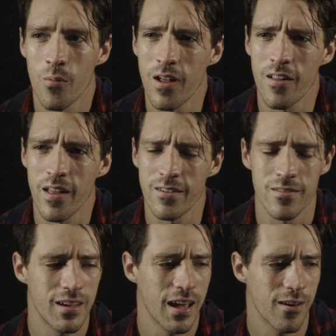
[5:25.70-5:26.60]
well, I
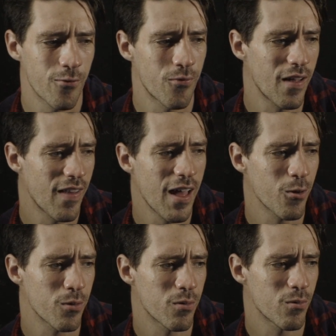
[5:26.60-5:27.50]
kind of fell
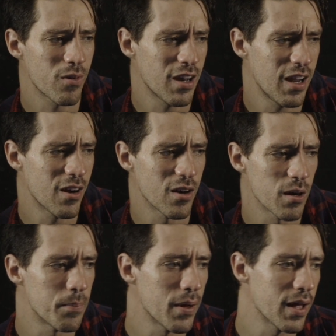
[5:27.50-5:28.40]
out
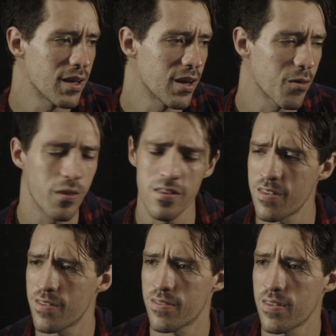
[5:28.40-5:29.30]
here, but this
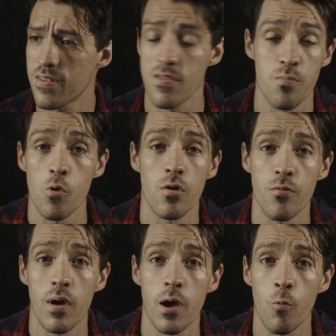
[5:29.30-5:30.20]
is more
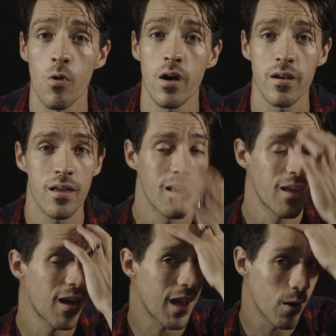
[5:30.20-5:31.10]
of what I want,
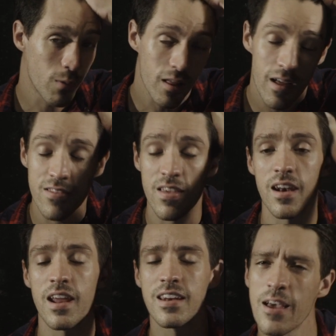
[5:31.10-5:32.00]
and I realize that,
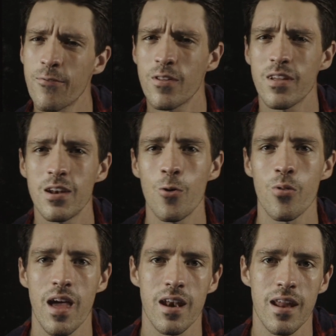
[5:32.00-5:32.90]
and I definitely know
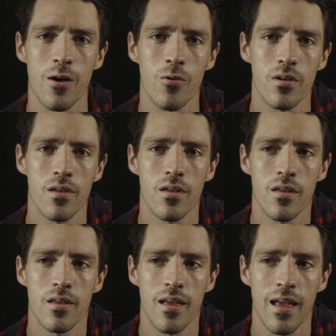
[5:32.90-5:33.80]
that now.
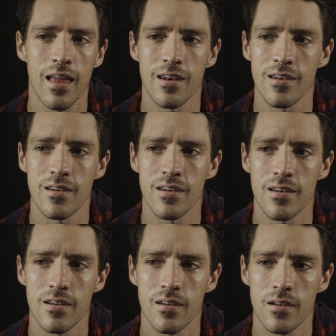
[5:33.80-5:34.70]
And
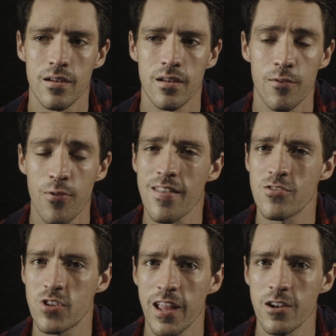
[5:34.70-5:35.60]
if that's
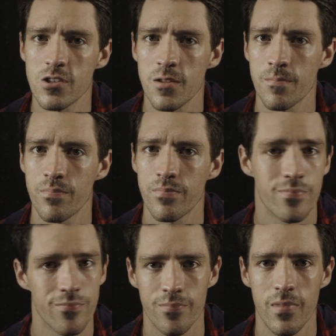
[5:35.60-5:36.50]
changed,
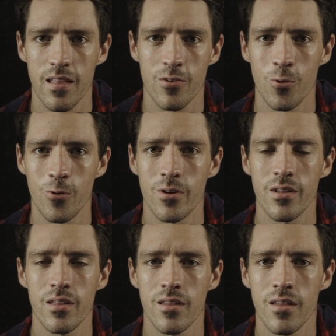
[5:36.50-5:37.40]
that's cool.
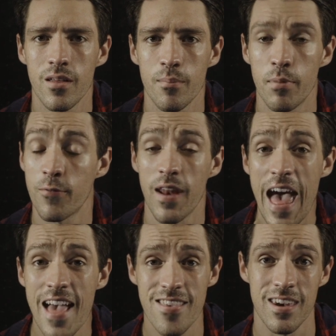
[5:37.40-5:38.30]
But if it
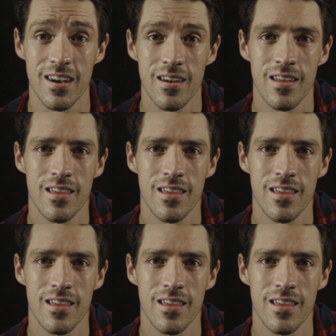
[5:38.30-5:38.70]
hasn't,